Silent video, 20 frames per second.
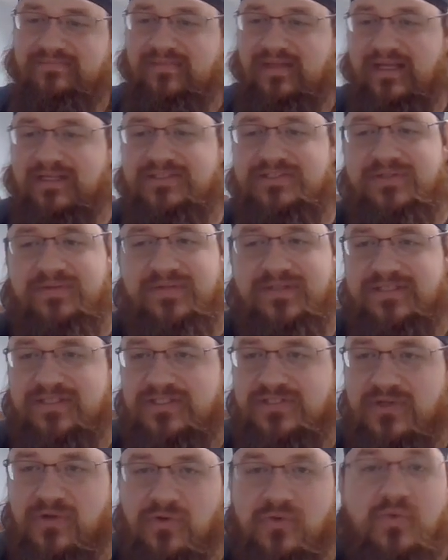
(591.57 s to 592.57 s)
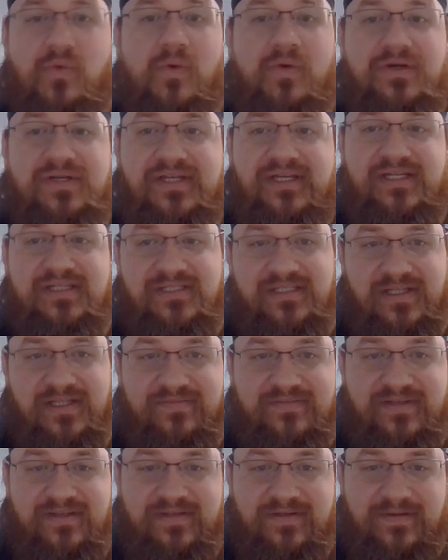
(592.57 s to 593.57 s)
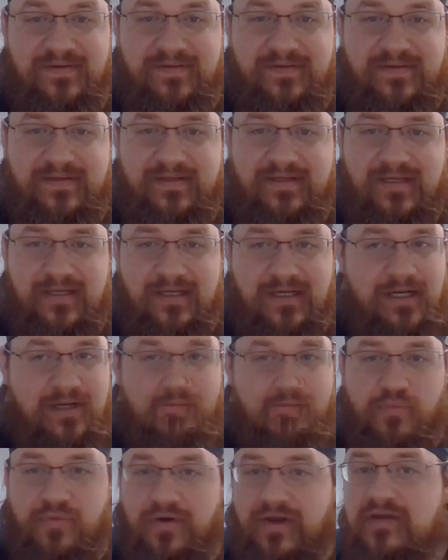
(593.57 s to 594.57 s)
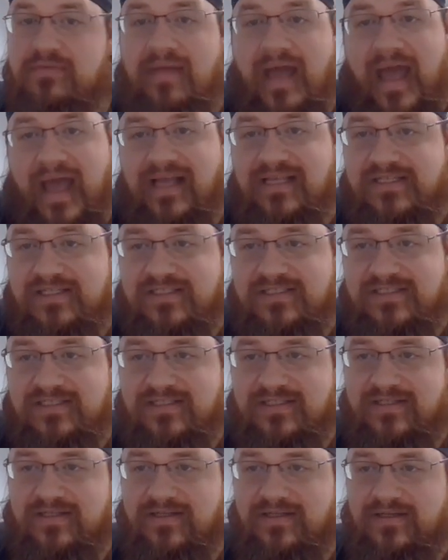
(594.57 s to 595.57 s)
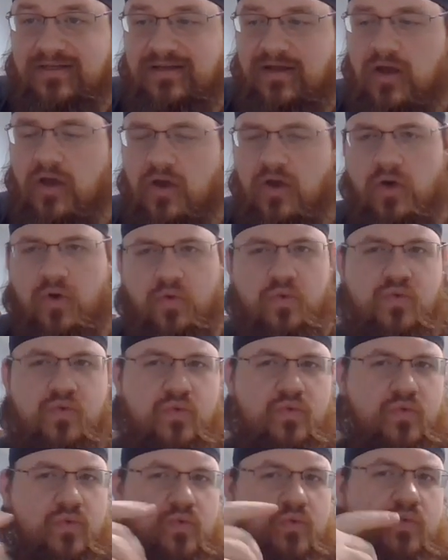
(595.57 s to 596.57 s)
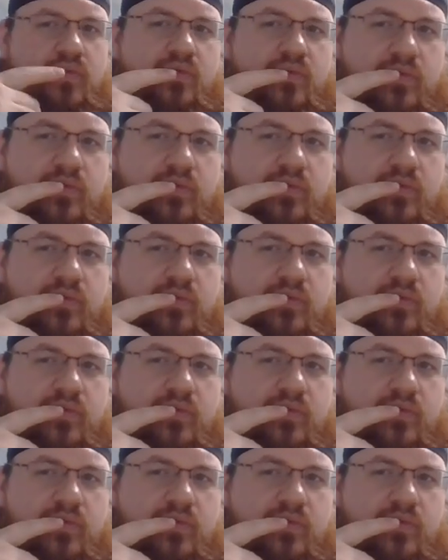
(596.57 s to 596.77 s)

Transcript: as soon as this whole quarantine is lifted bring your masks ooh